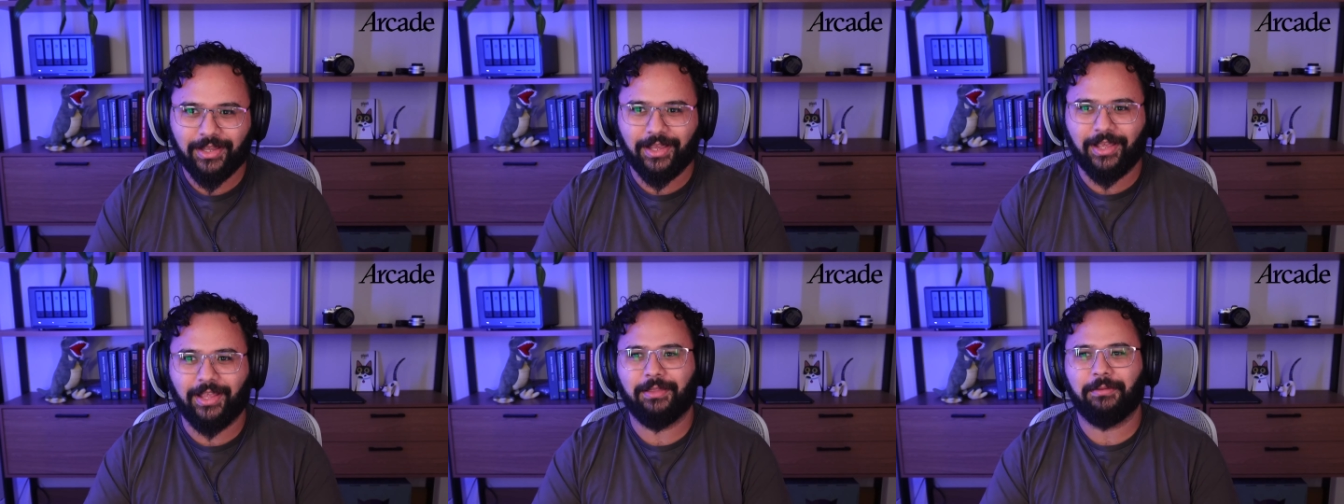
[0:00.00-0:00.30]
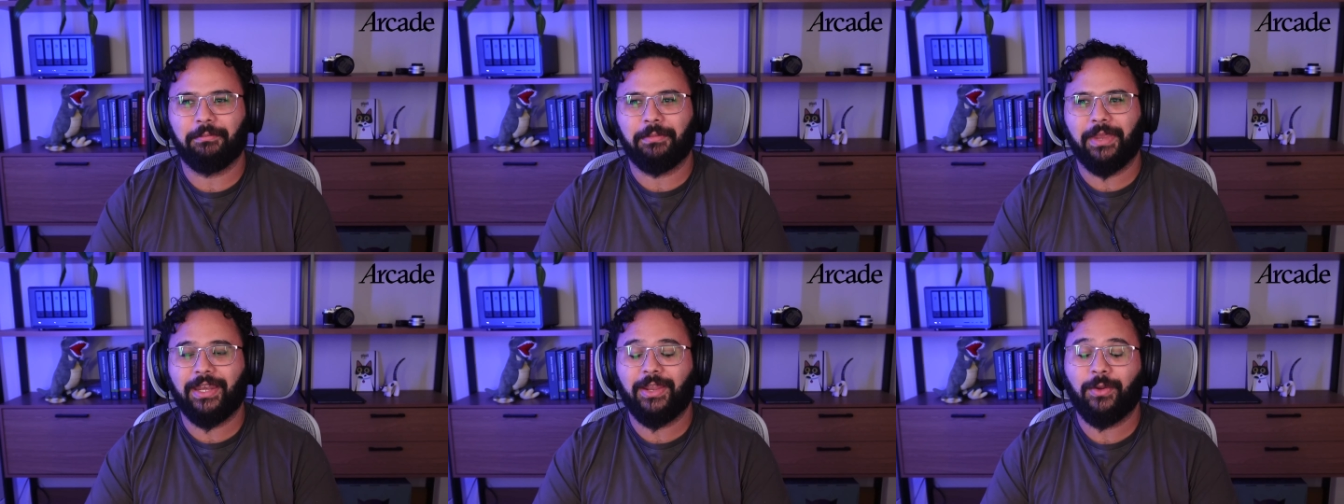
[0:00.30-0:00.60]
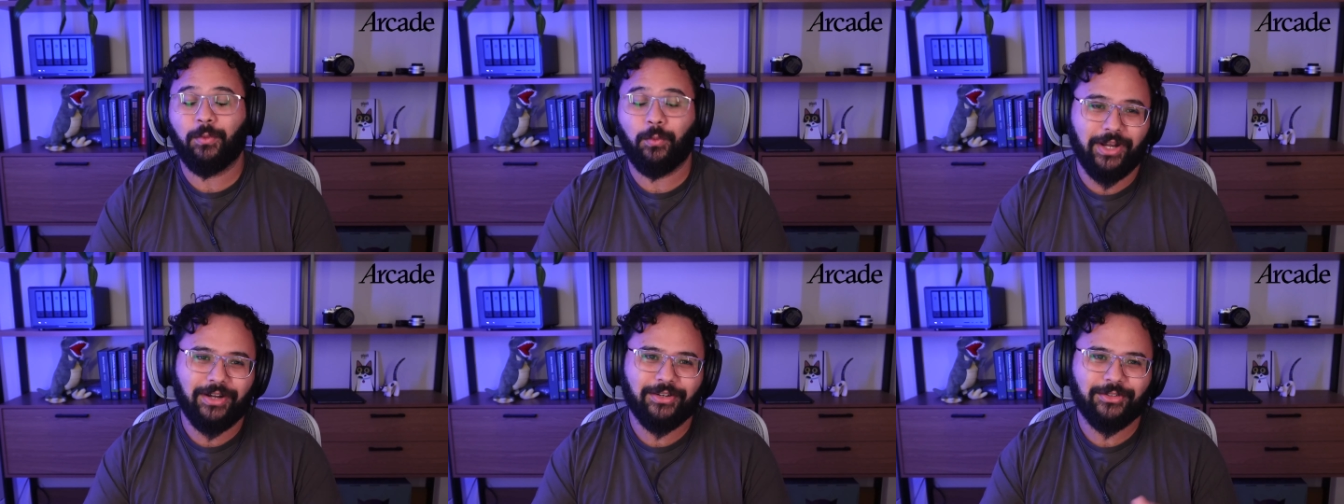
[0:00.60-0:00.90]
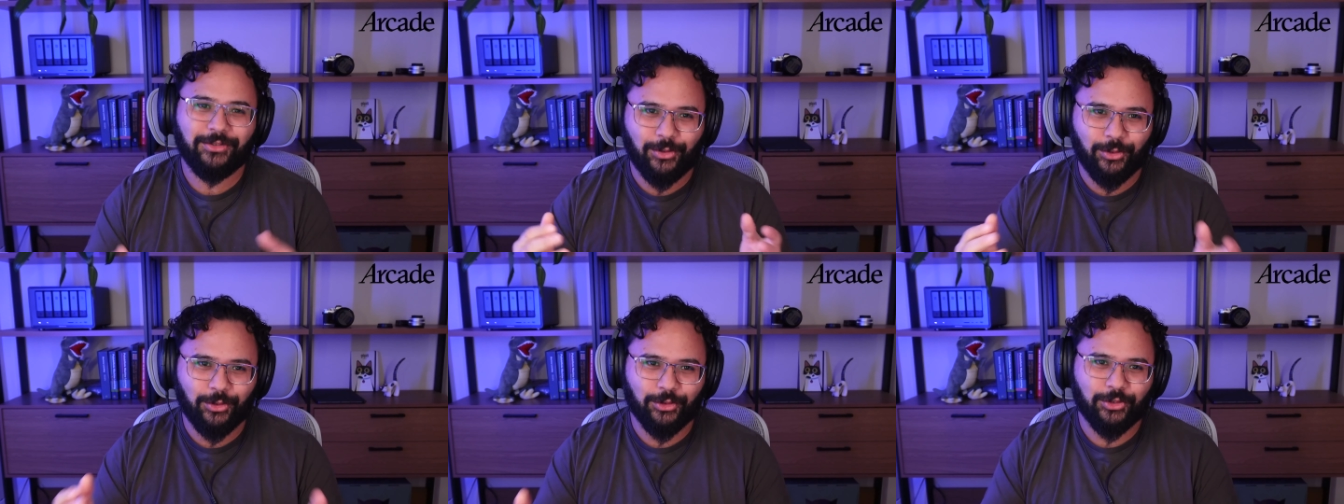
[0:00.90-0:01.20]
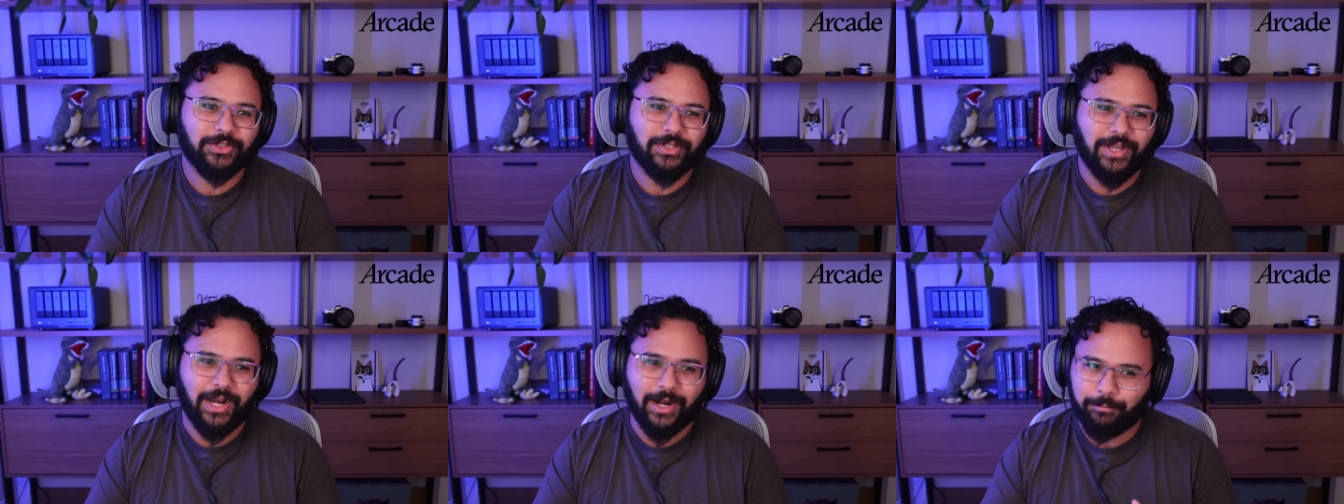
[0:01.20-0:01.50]
and many weird
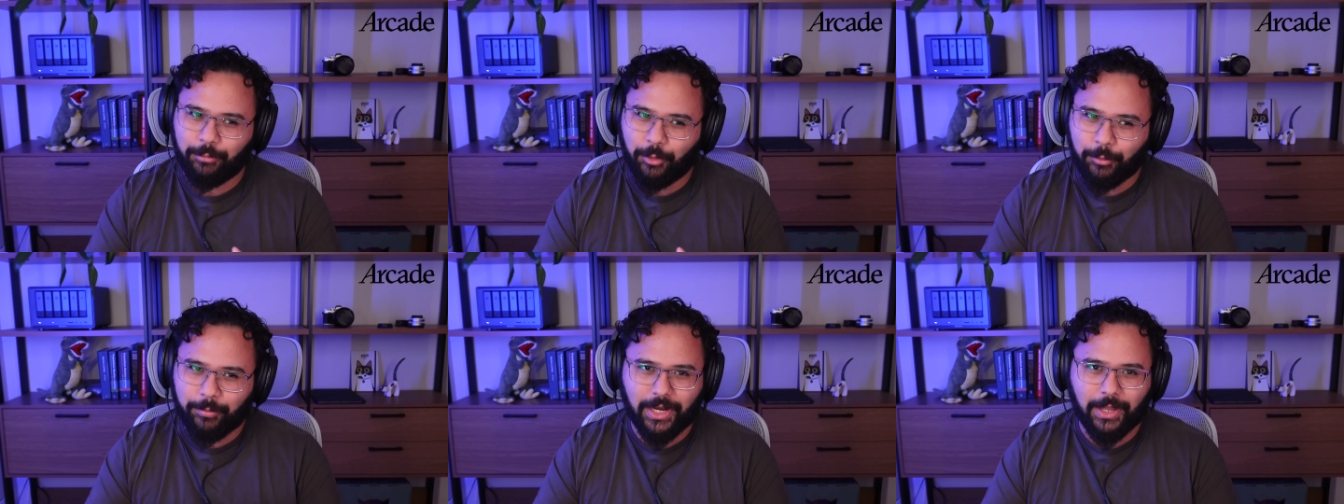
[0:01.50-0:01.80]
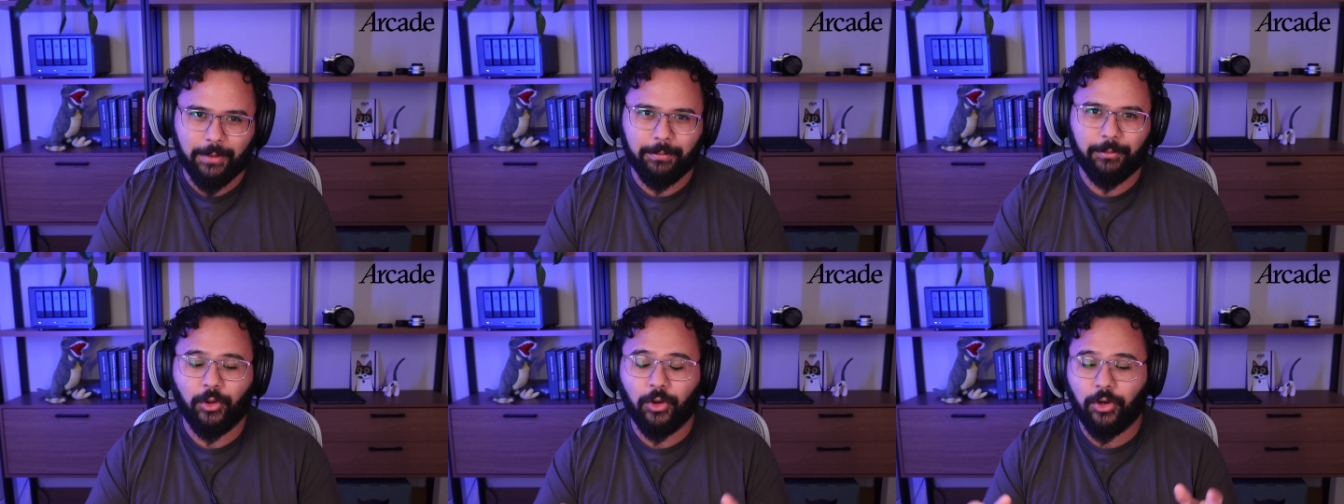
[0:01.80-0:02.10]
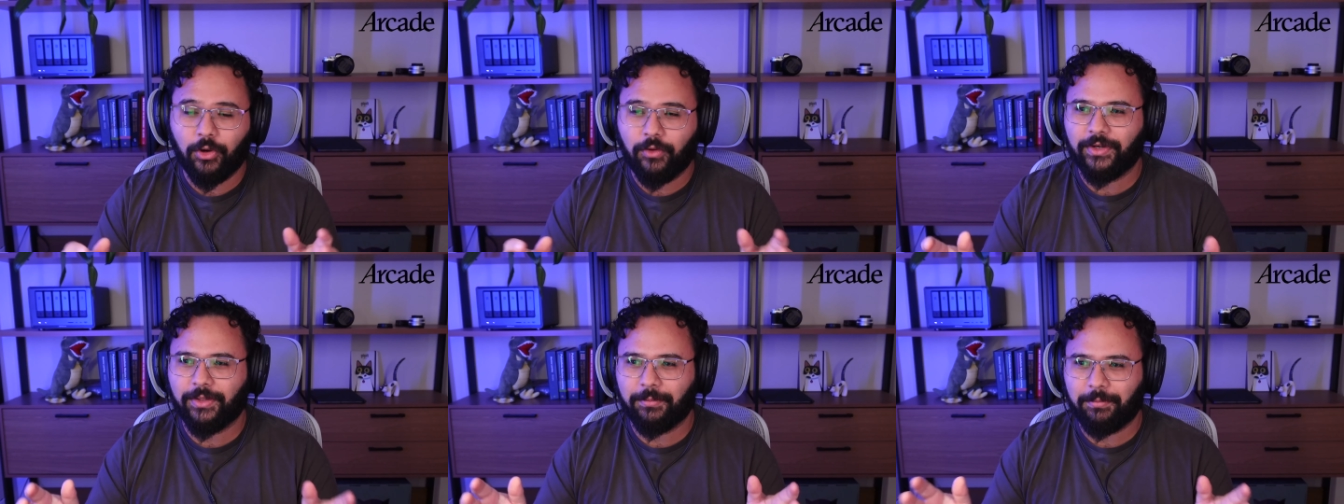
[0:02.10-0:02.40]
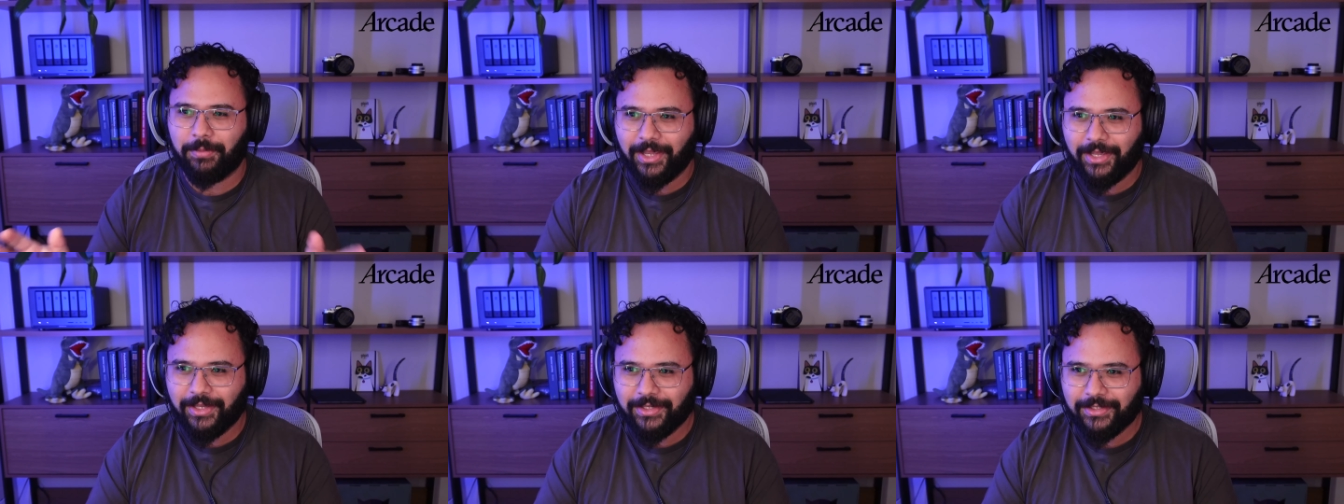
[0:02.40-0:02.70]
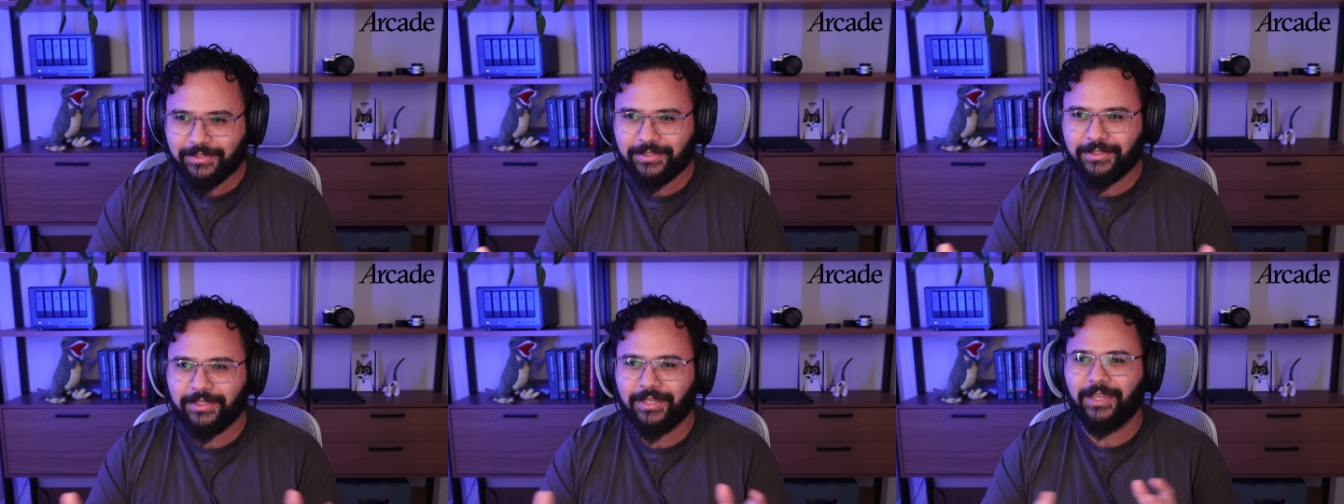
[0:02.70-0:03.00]
solutions are popping up all over the
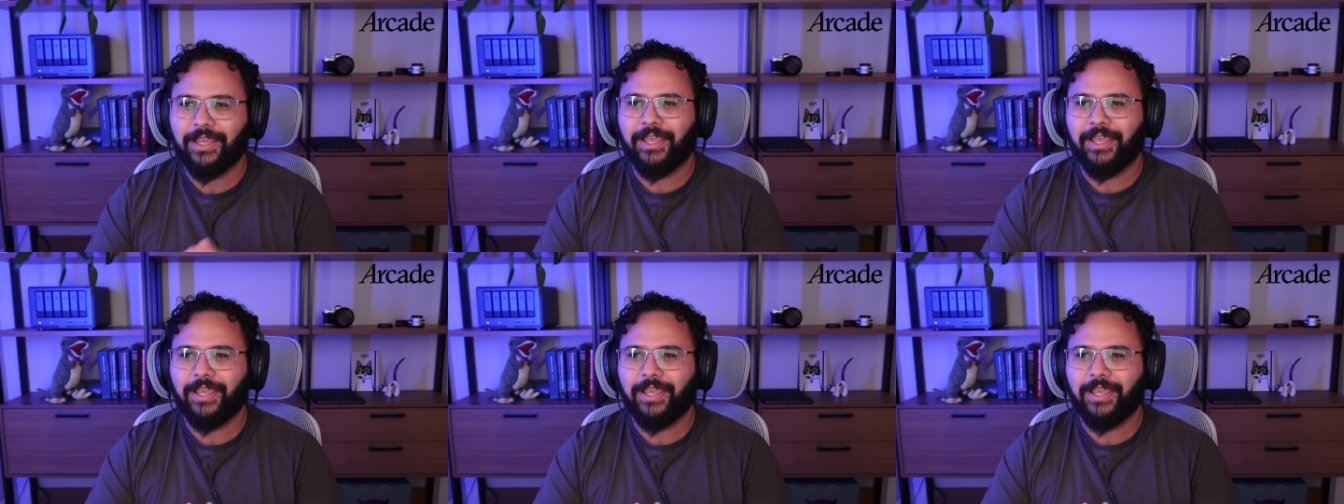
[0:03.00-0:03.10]
place.